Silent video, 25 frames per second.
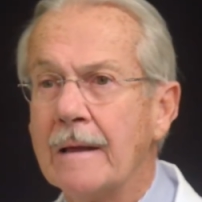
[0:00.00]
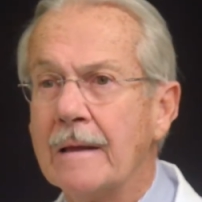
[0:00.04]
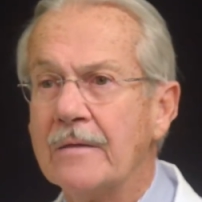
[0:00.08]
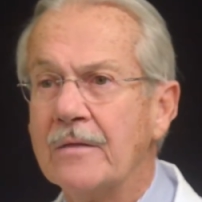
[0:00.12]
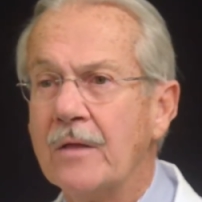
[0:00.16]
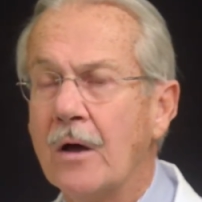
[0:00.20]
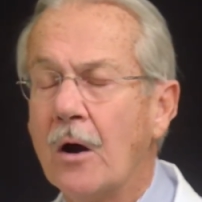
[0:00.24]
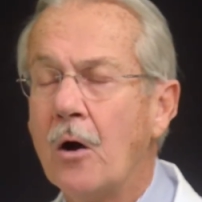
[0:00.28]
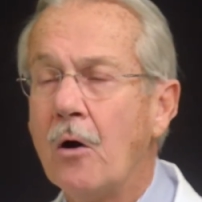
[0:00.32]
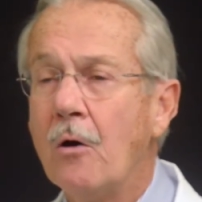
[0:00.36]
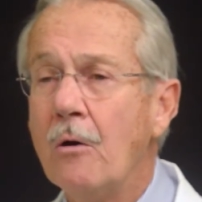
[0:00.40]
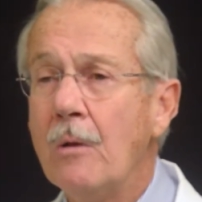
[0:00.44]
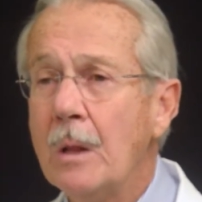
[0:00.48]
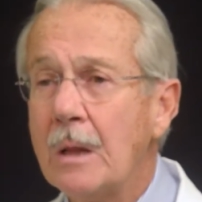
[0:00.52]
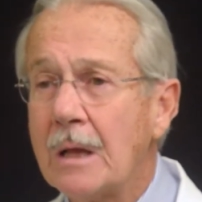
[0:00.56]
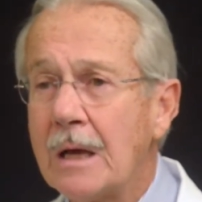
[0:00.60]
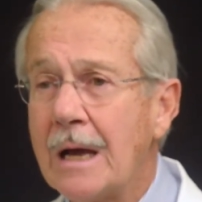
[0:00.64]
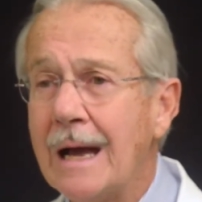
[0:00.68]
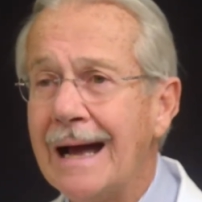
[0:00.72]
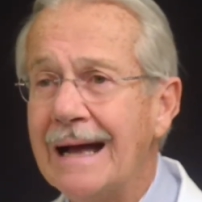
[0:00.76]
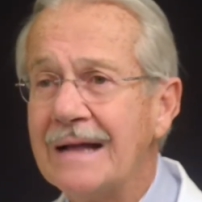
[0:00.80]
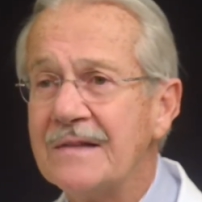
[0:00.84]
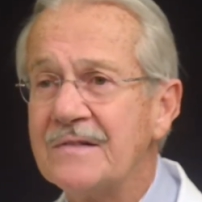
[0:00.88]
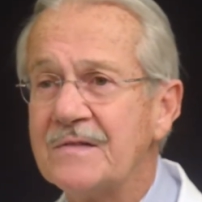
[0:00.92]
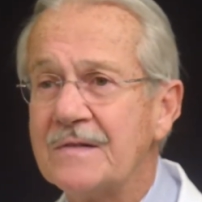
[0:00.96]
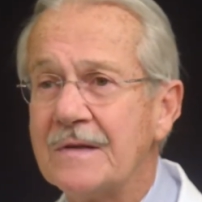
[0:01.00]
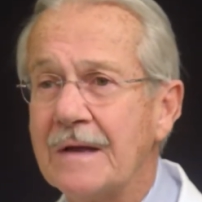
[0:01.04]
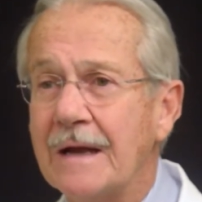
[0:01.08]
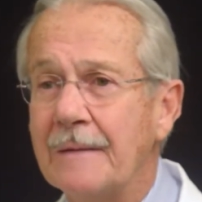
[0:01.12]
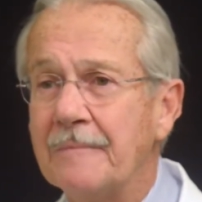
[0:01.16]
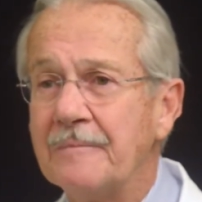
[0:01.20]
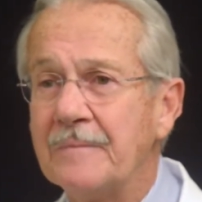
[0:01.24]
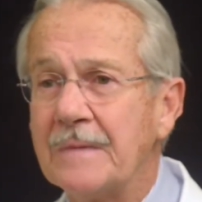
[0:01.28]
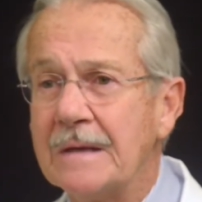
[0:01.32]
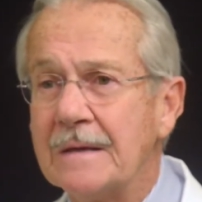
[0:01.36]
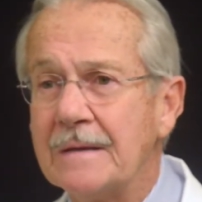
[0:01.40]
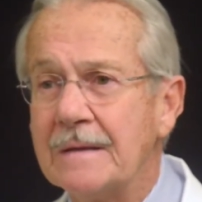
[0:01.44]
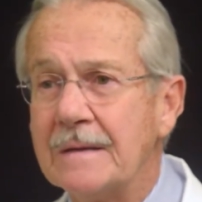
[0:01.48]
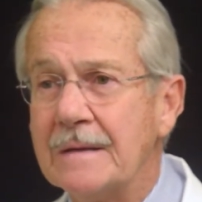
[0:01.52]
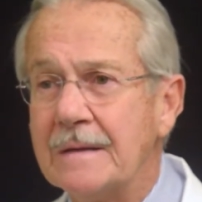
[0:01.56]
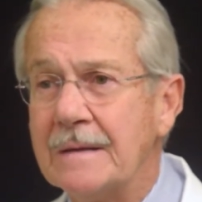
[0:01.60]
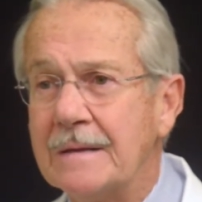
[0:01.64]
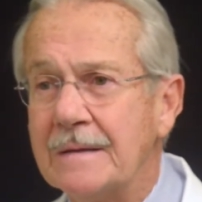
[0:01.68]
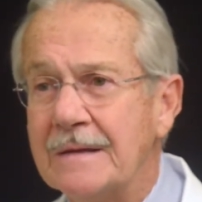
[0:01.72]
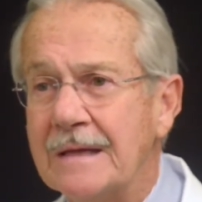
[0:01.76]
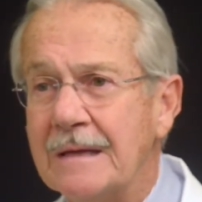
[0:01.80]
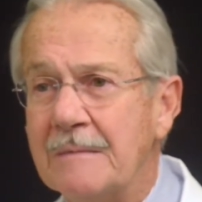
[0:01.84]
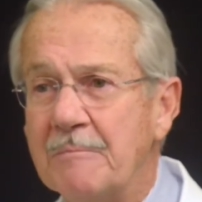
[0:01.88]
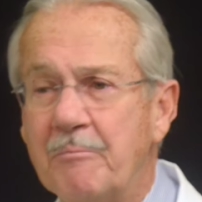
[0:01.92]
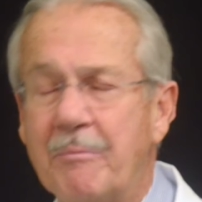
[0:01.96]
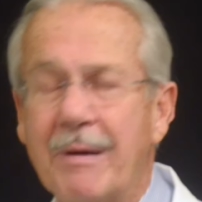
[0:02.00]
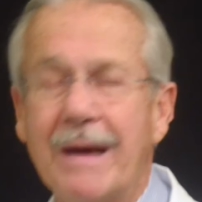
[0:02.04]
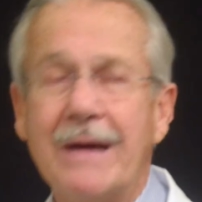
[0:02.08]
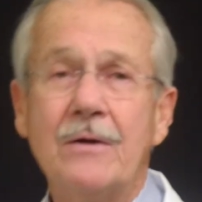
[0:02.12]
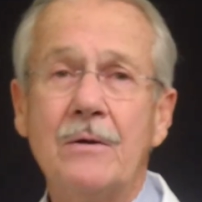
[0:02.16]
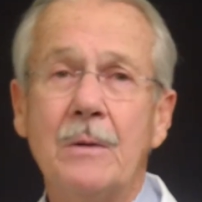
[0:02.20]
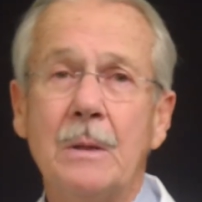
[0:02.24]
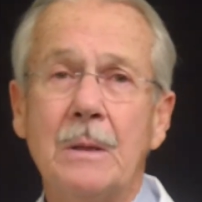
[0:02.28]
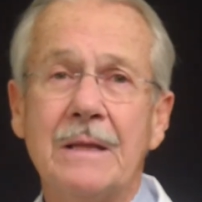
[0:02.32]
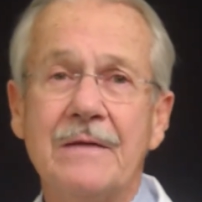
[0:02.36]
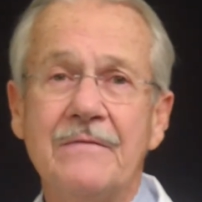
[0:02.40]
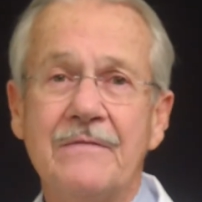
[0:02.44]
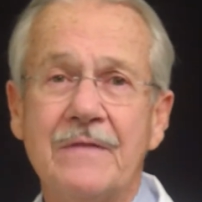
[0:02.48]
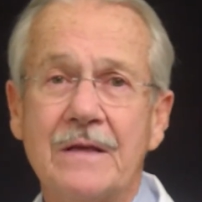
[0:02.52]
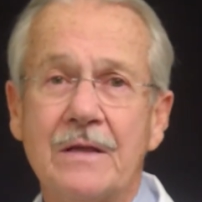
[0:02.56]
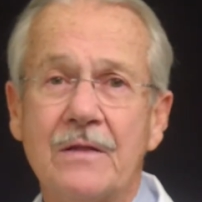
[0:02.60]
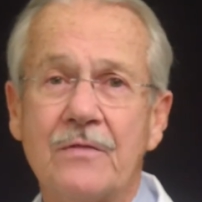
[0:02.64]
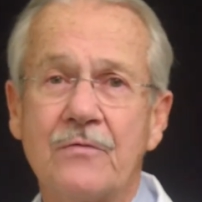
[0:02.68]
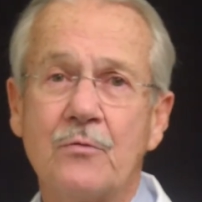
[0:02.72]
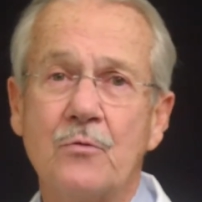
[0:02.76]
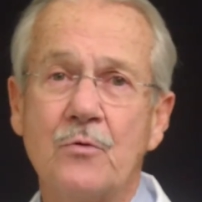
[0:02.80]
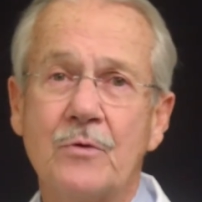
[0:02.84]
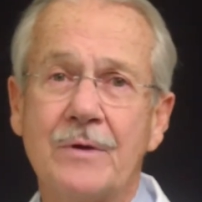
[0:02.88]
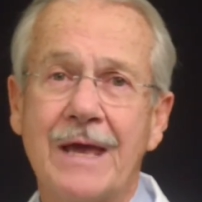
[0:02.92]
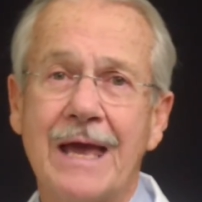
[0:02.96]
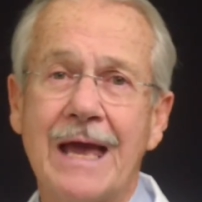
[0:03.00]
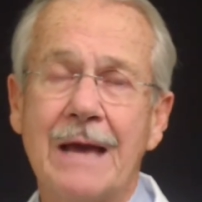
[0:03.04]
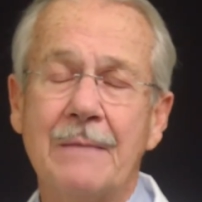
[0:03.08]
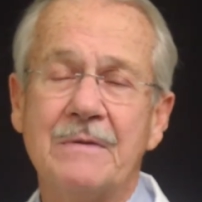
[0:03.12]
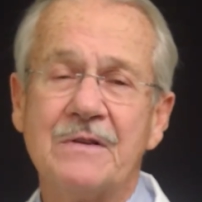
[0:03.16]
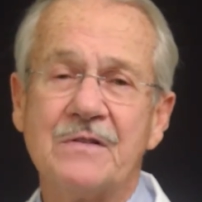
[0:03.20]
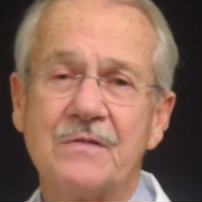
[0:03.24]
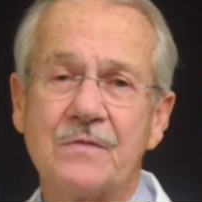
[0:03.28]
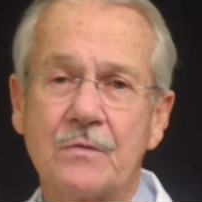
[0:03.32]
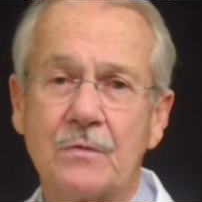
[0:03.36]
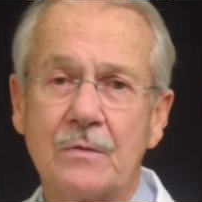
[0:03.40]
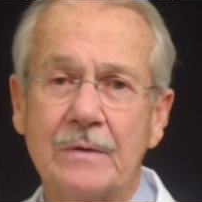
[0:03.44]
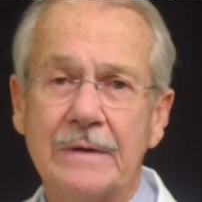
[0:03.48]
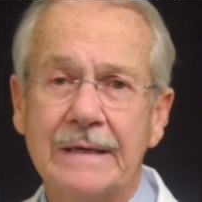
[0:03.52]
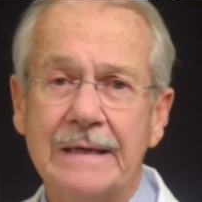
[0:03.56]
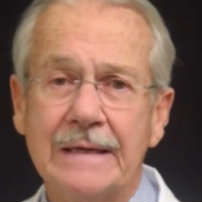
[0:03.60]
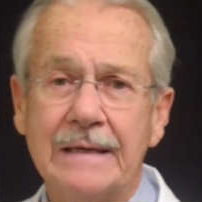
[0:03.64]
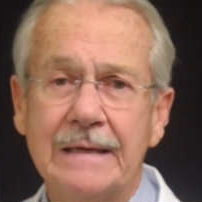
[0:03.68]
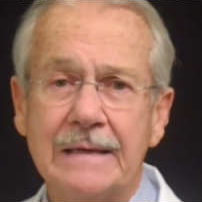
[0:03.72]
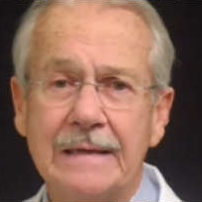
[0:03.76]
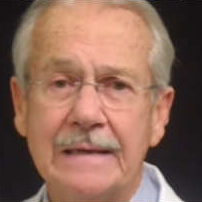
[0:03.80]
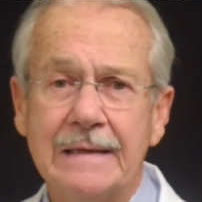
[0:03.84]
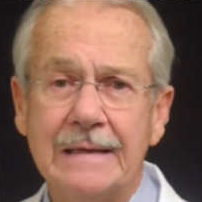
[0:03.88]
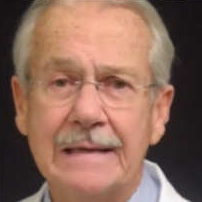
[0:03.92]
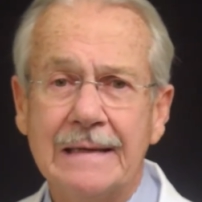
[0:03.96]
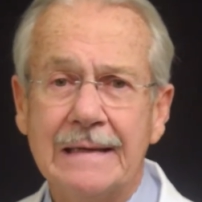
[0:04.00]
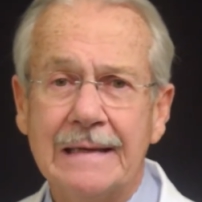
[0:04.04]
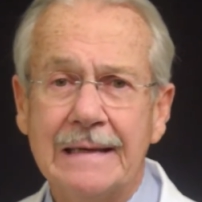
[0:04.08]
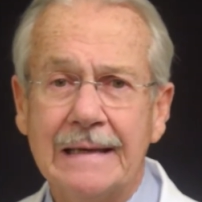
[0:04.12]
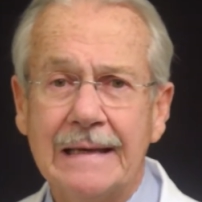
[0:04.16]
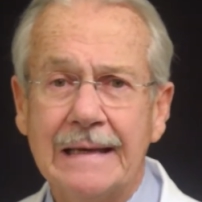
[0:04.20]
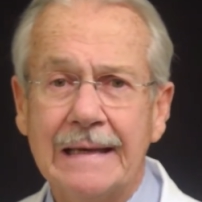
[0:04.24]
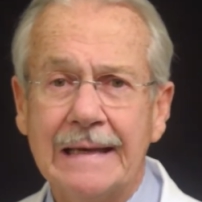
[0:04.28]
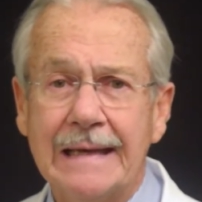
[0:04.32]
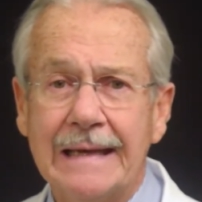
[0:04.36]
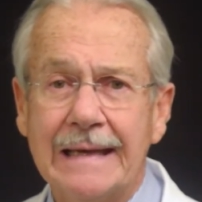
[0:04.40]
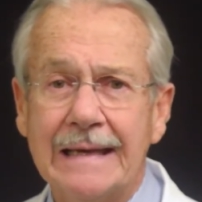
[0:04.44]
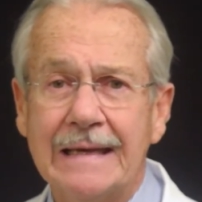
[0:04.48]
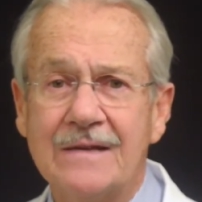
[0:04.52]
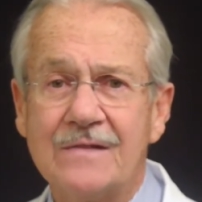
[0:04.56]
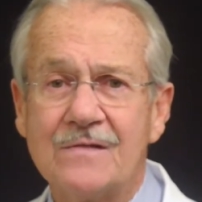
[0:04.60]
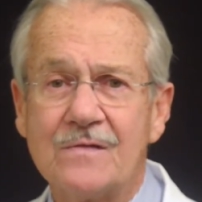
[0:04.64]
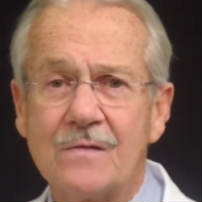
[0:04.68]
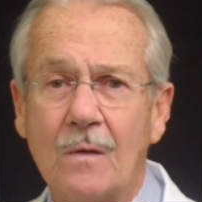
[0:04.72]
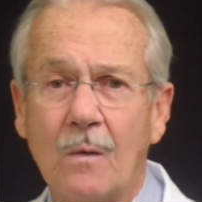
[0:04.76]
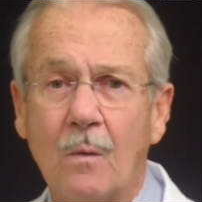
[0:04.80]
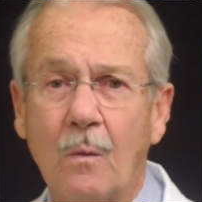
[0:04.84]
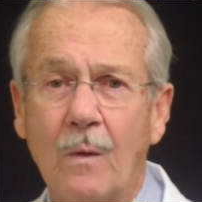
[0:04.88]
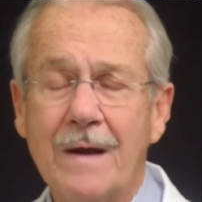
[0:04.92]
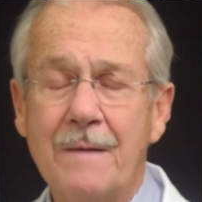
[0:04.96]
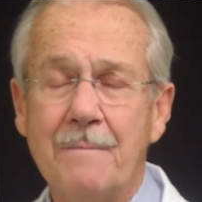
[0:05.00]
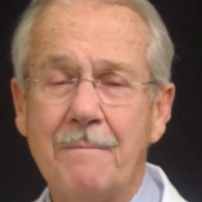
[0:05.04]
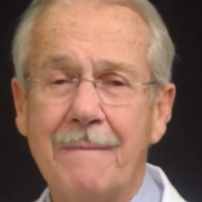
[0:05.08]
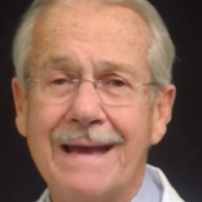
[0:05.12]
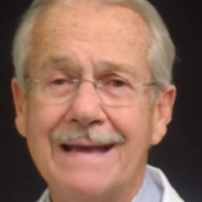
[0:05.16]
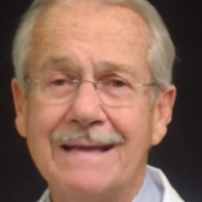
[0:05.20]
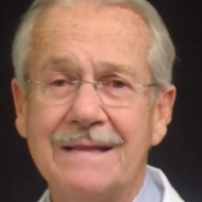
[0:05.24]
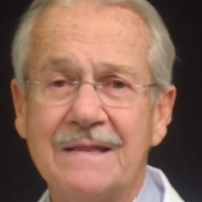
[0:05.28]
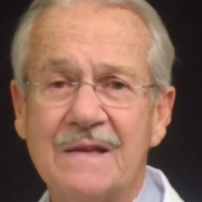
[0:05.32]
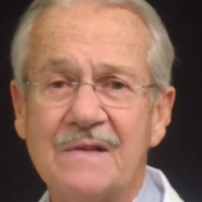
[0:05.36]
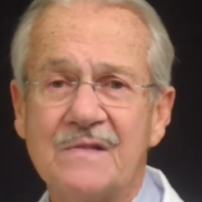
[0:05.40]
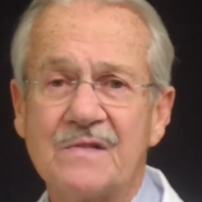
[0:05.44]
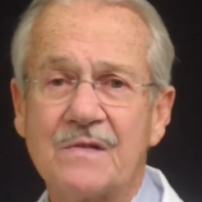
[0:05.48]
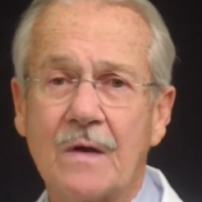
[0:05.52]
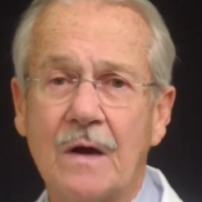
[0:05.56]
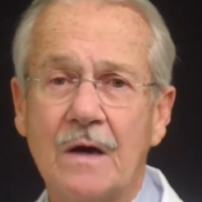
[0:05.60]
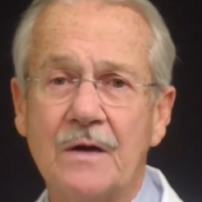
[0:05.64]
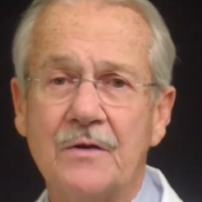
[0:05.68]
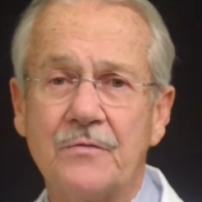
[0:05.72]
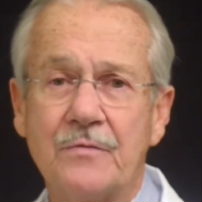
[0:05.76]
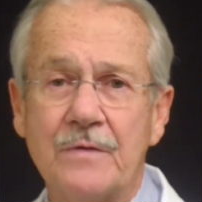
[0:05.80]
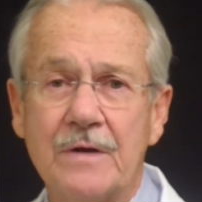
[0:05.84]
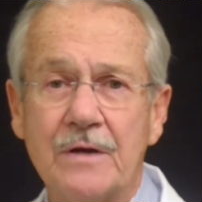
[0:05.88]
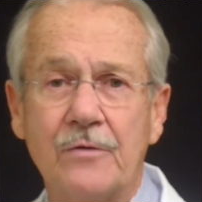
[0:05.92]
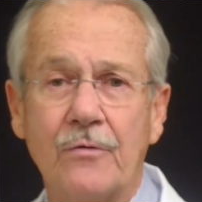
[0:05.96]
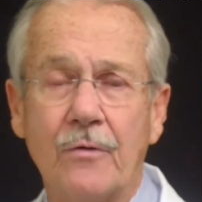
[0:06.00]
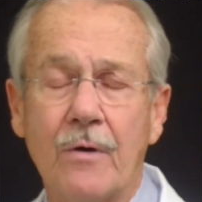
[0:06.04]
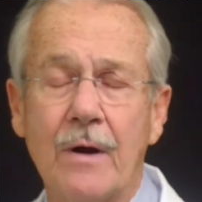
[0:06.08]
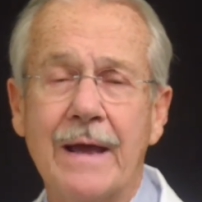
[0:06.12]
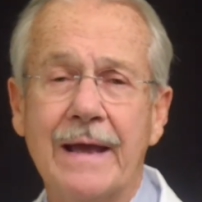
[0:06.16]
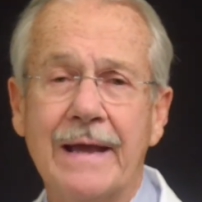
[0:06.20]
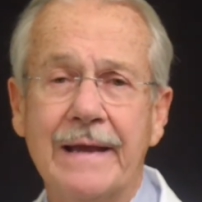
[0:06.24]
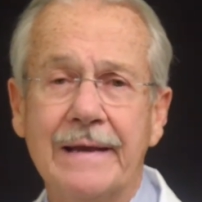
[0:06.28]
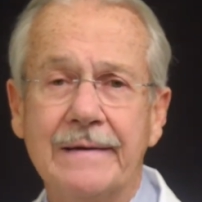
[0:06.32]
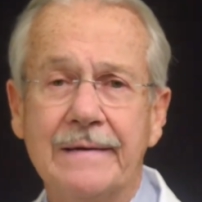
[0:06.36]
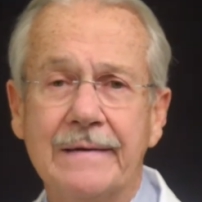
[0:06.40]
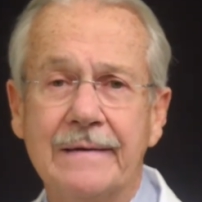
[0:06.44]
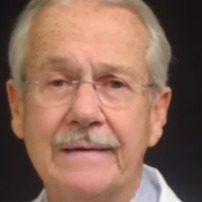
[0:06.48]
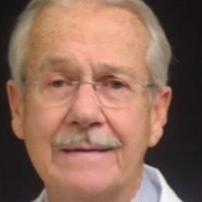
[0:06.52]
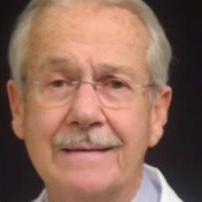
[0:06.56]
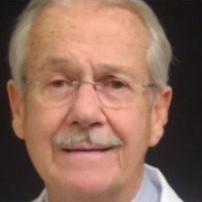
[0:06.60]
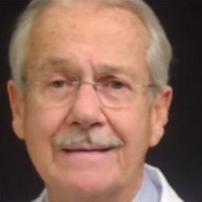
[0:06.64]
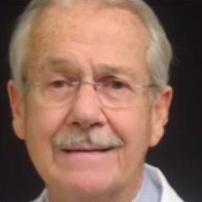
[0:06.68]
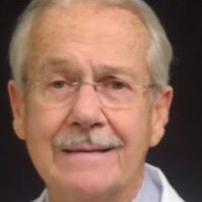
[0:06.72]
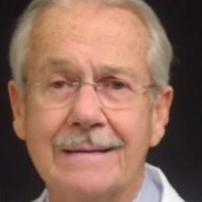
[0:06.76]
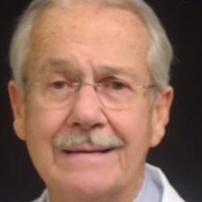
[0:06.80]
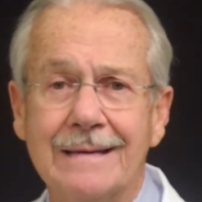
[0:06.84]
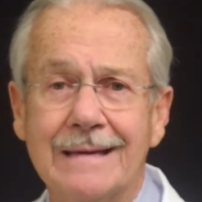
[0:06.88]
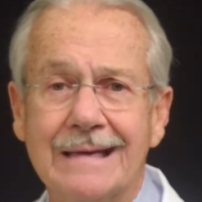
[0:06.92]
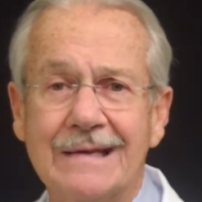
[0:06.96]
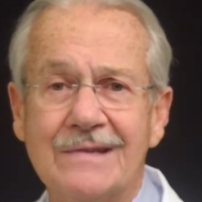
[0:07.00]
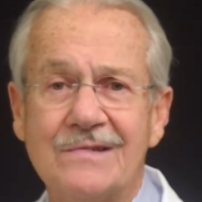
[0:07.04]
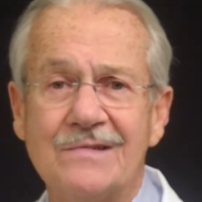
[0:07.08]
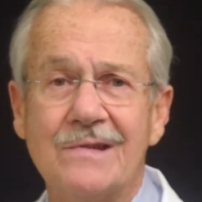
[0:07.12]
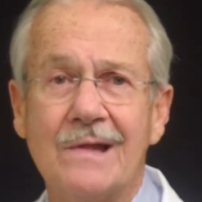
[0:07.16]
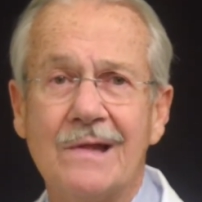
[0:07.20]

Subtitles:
The whole concept that better living through chemistry is what made this country great is